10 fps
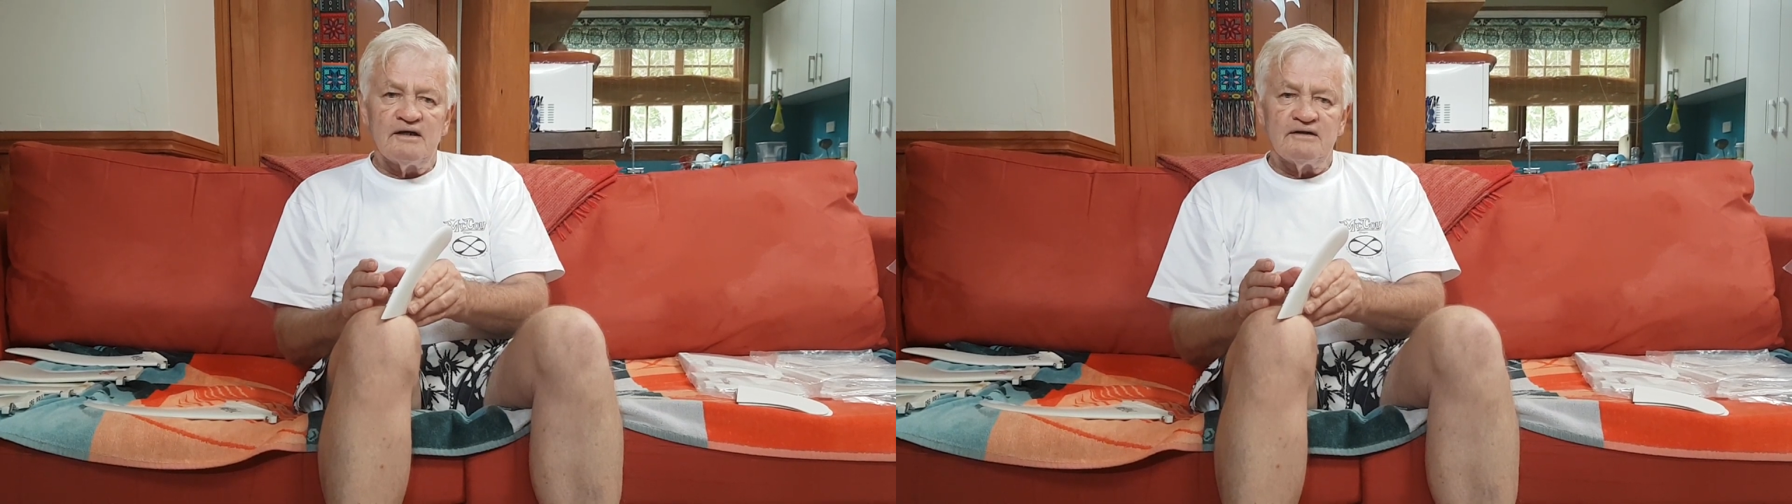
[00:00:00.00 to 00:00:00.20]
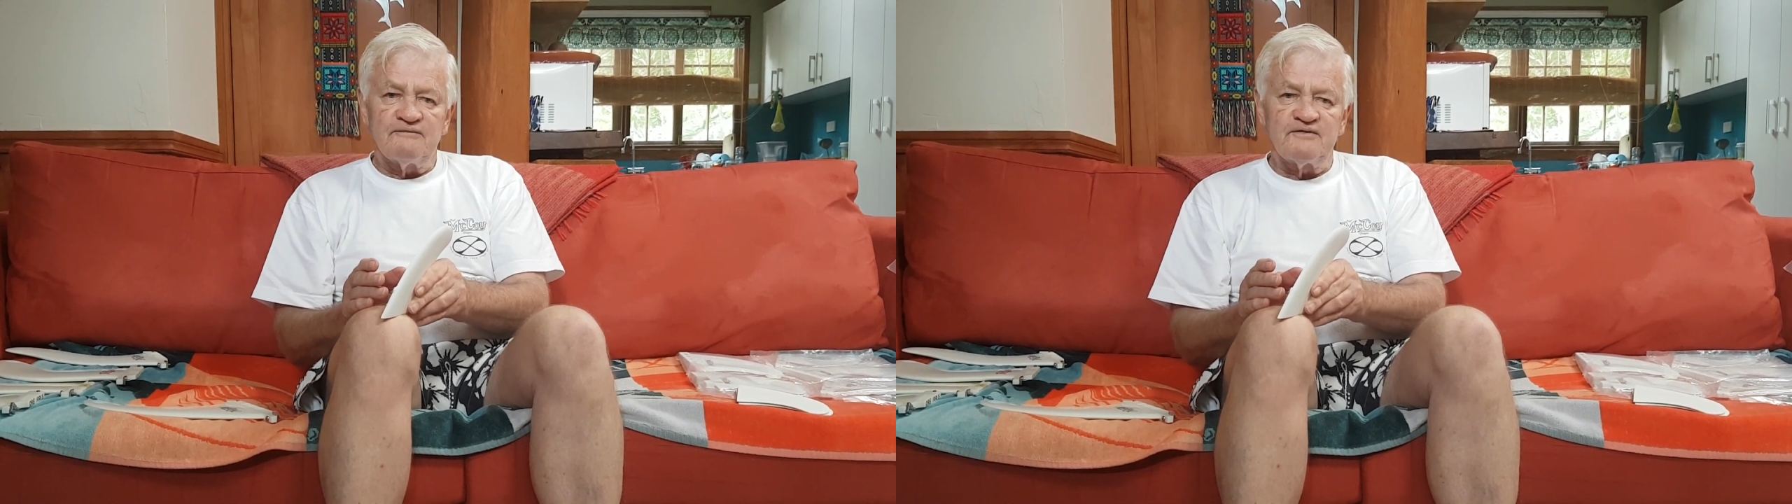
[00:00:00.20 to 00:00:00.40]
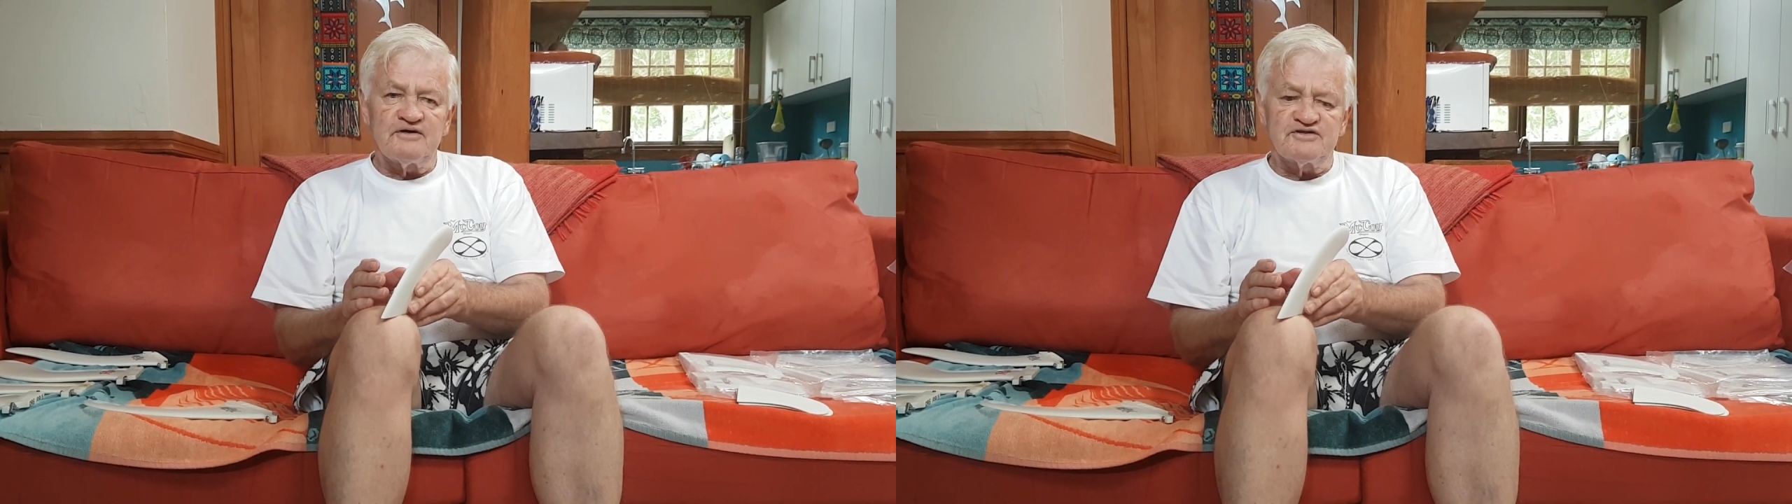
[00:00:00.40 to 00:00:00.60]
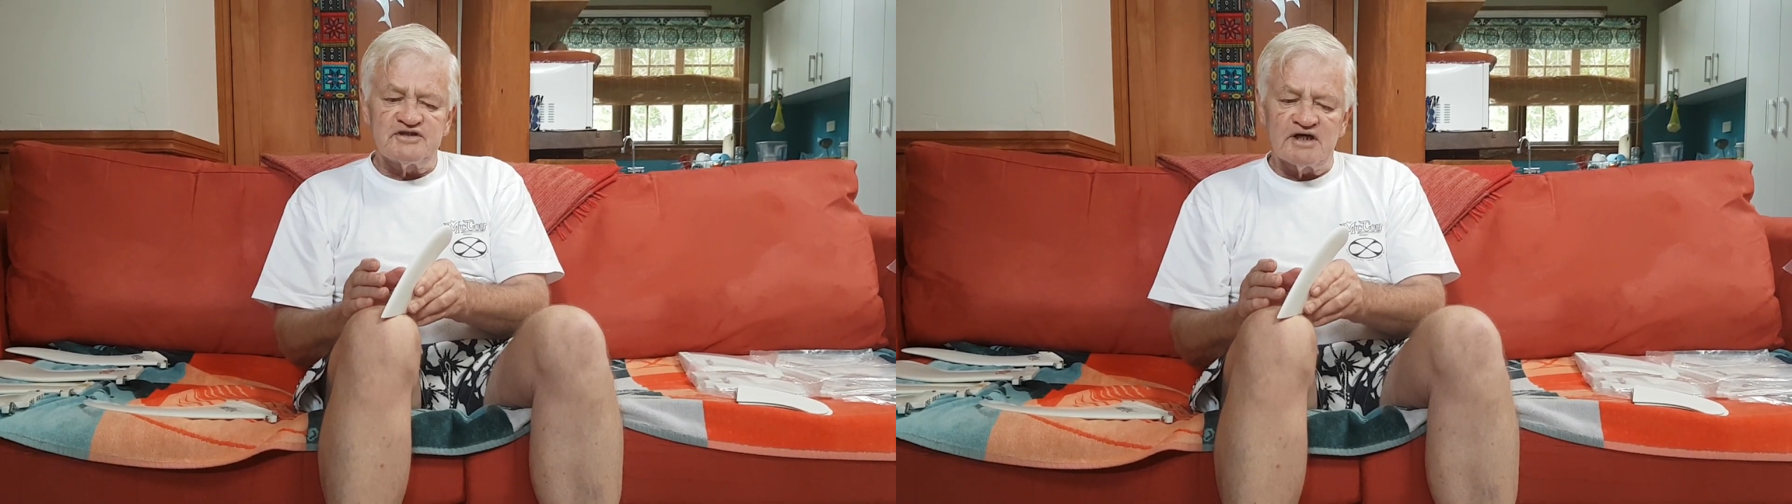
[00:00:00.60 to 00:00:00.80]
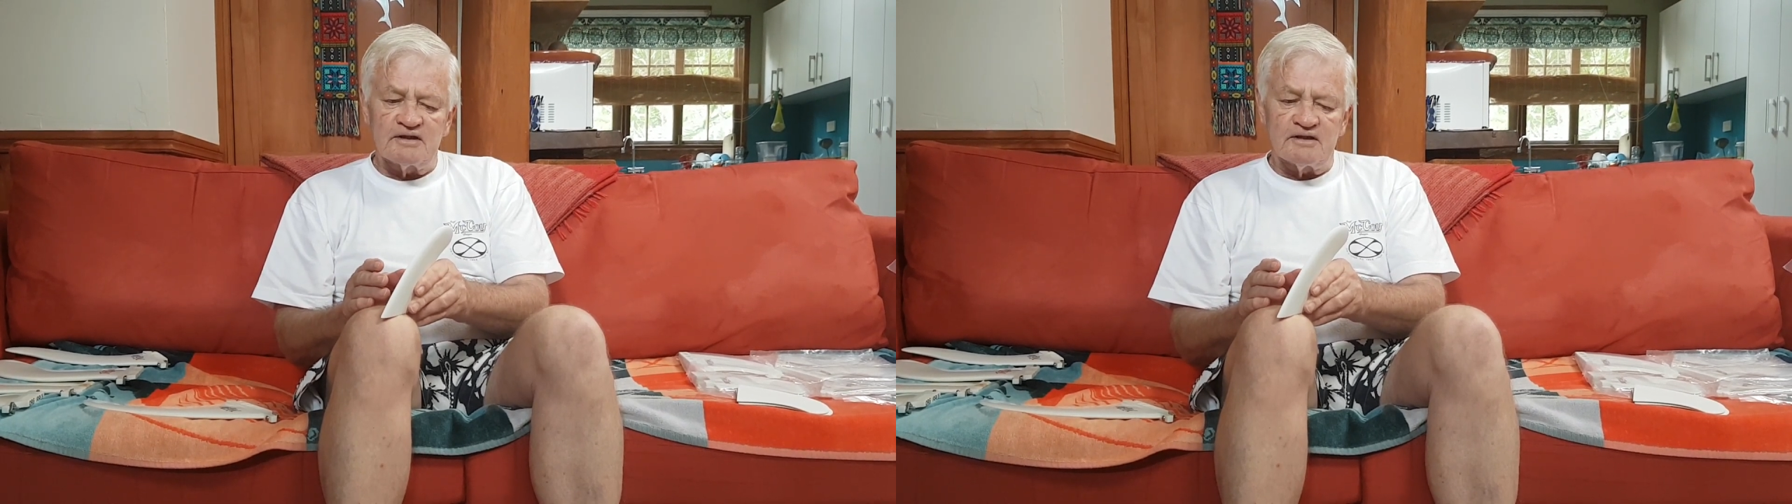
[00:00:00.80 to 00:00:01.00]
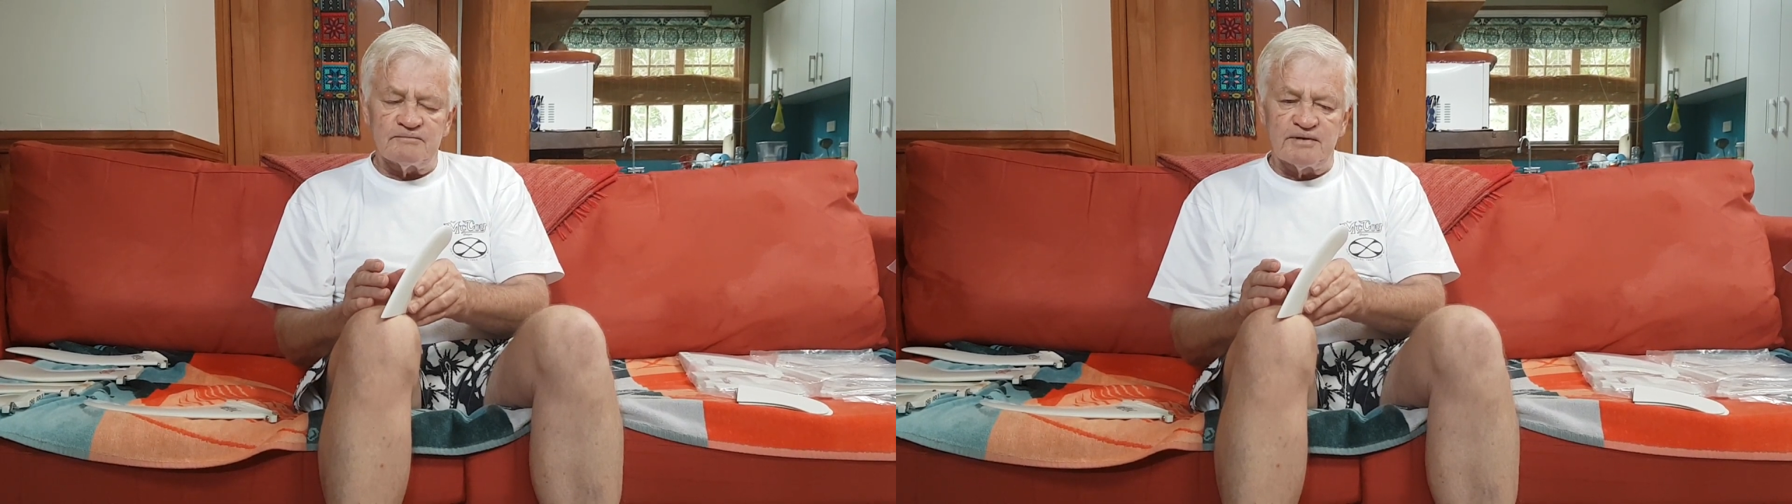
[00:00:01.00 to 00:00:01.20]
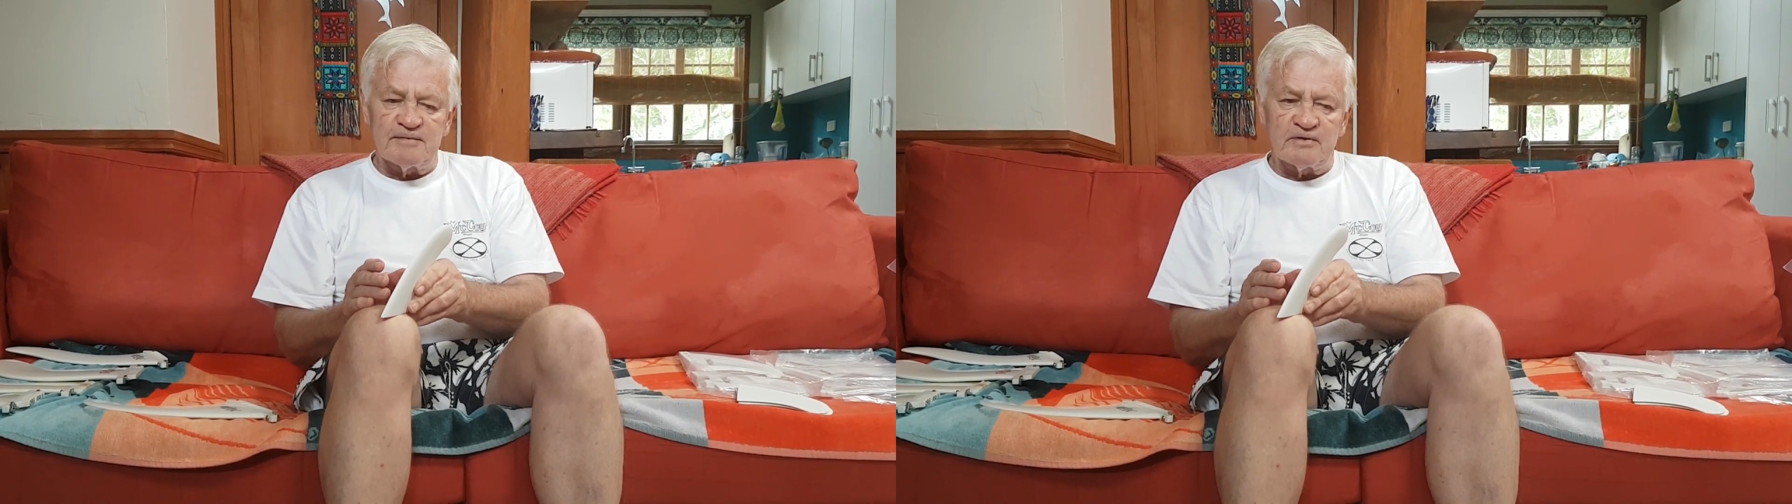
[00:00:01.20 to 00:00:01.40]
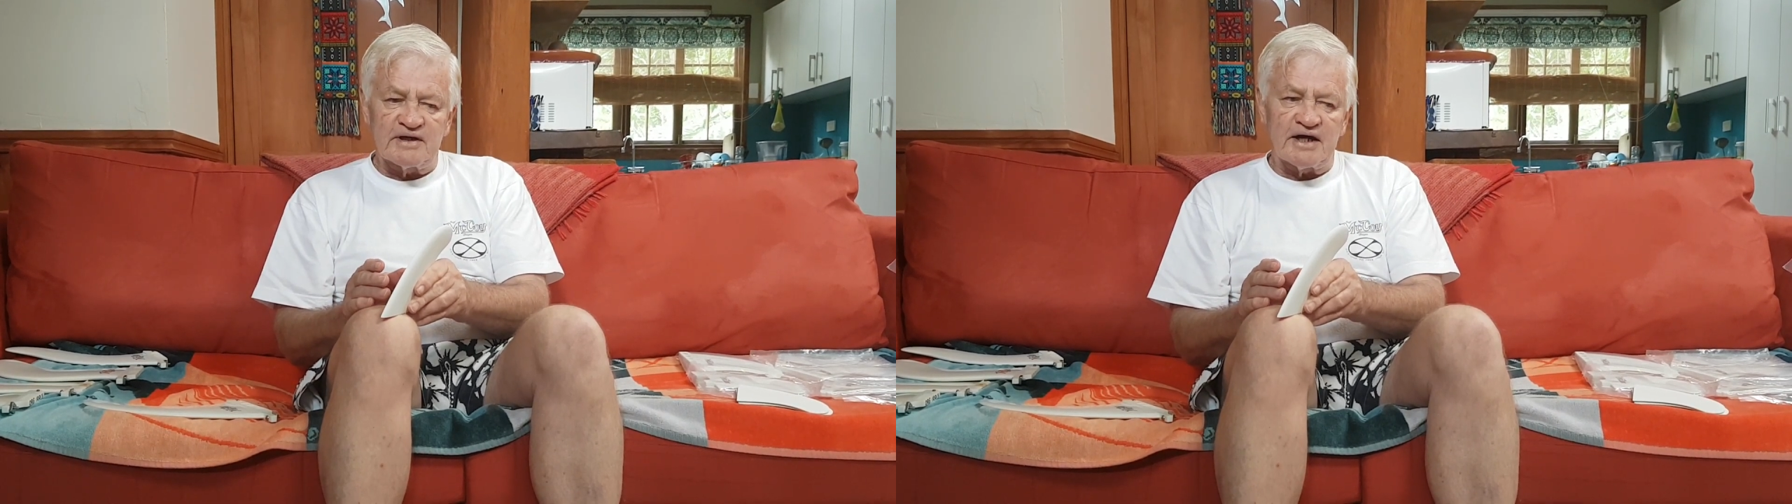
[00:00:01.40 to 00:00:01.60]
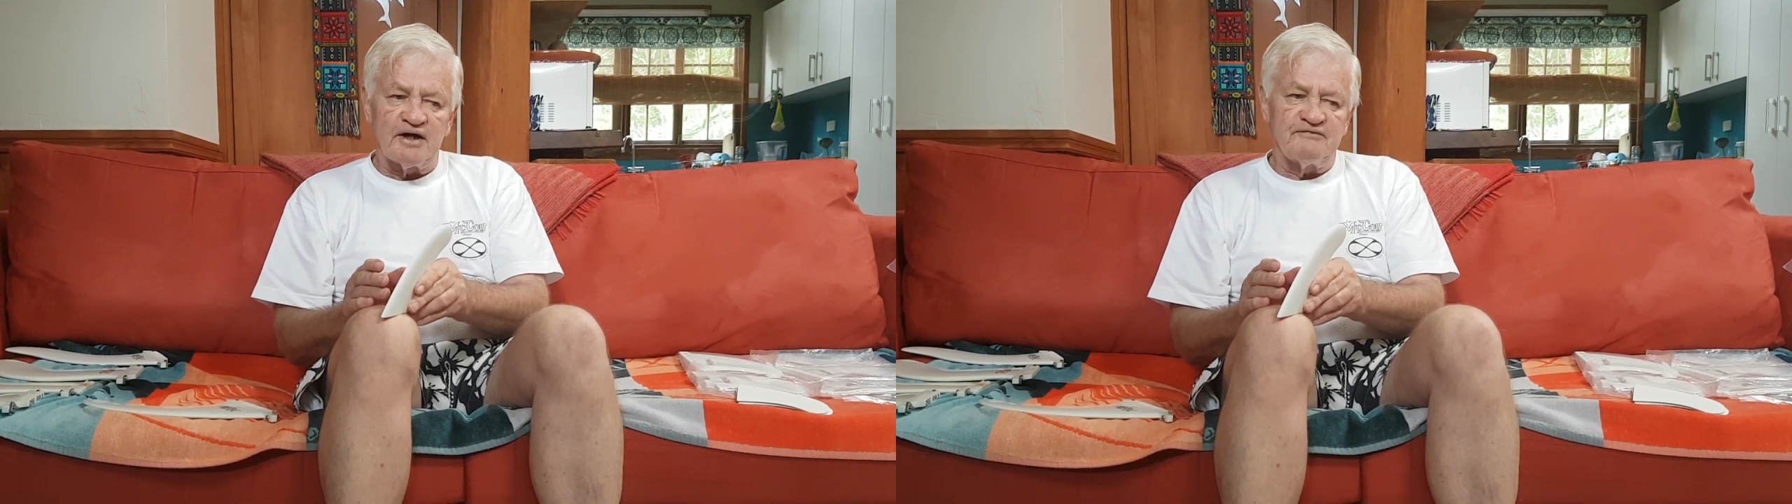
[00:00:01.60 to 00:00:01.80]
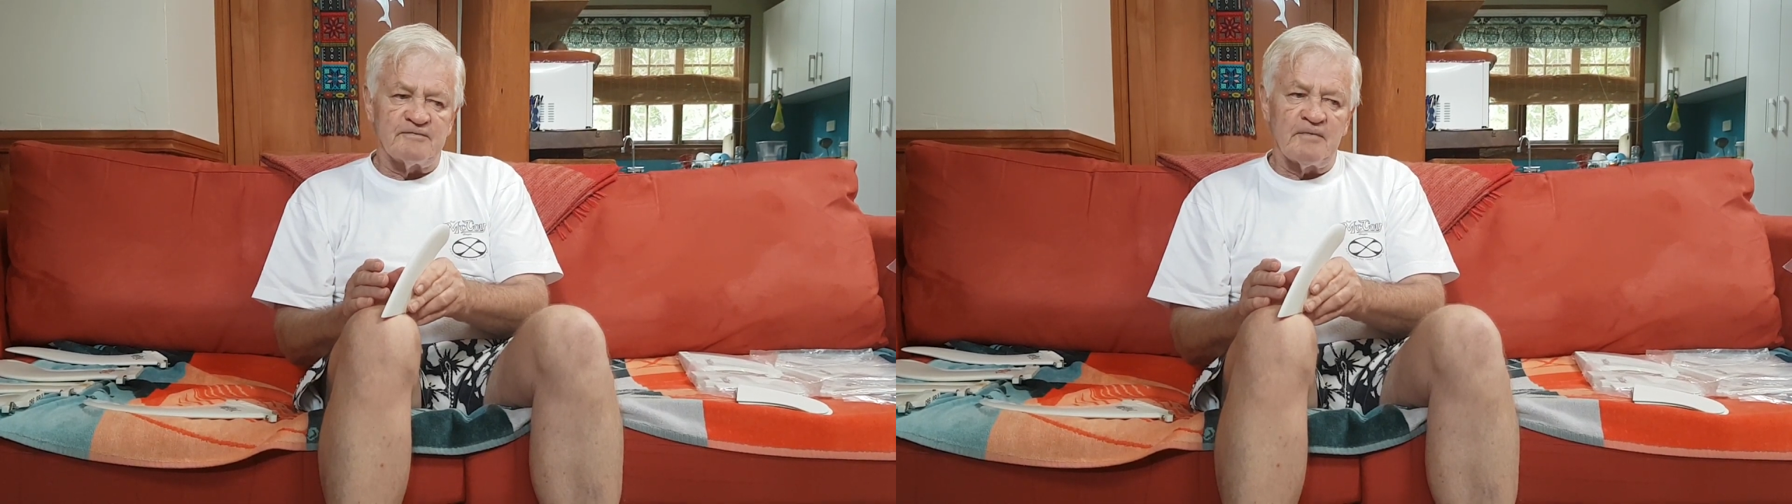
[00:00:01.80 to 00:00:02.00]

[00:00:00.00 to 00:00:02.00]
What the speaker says: The first thing that people get off a